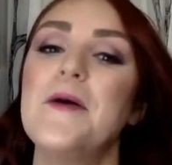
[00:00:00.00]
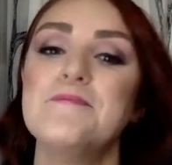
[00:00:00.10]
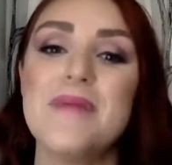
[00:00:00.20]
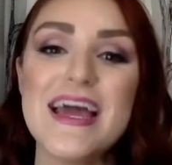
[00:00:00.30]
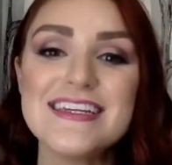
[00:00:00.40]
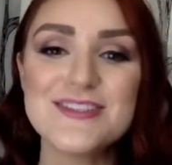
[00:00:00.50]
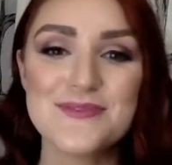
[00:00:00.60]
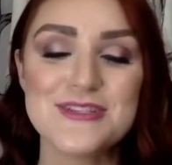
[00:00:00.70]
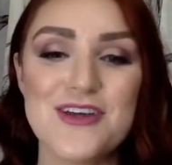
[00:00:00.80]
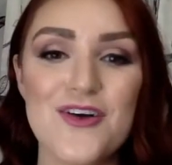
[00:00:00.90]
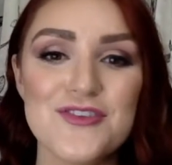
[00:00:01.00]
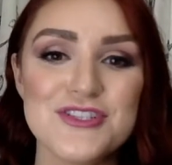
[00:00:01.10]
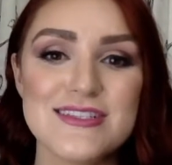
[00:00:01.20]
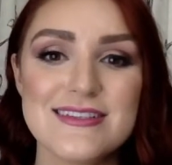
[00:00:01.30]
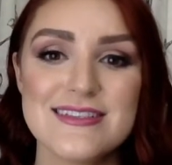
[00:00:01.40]
many
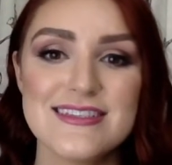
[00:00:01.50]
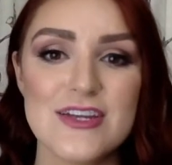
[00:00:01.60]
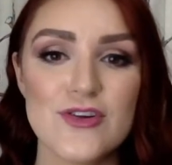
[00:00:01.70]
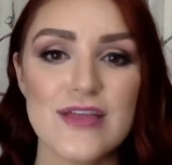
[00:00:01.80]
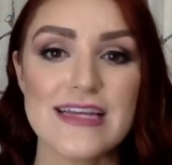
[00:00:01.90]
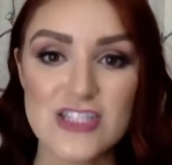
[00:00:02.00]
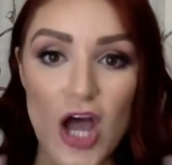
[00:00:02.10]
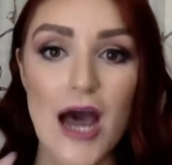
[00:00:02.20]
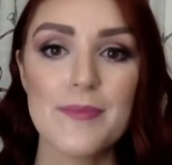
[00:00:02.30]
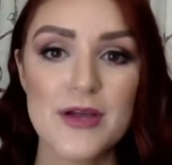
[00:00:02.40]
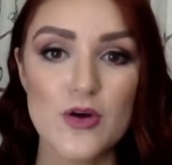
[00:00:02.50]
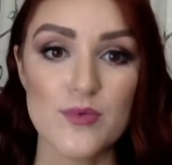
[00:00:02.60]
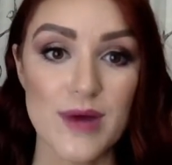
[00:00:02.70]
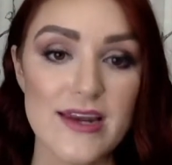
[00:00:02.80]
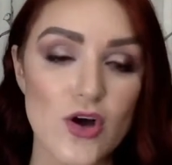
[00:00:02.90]
dermatologists consider like topical
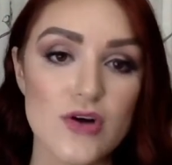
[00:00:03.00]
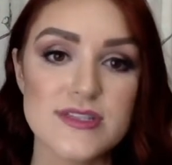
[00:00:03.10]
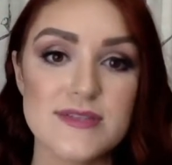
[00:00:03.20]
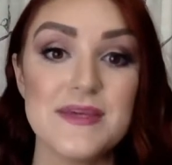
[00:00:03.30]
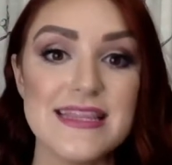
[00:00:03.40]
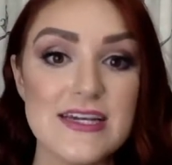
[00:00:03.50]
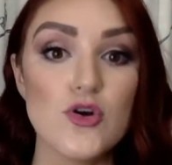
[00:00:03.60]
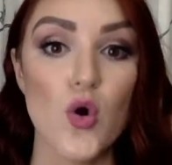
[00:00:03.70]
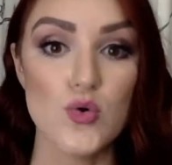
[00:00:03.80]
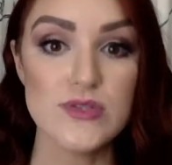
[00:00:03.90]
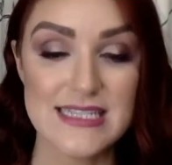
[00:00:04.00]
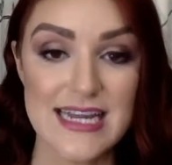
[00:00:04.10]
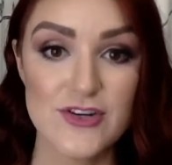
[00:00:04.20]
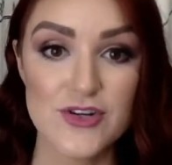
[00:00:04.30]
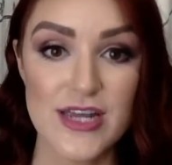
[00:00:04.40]
retinol to be the gold
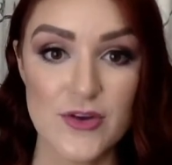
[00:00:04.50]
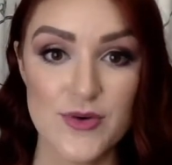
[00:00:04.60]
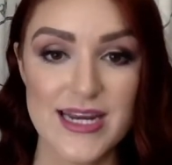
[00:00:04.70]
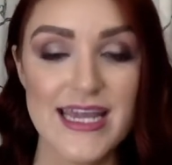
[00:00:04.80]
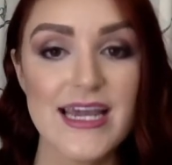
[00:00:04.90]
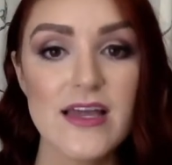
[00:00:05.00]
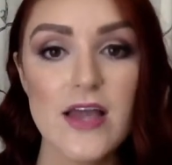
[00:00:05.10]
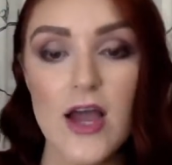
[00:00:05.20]
standard ingredient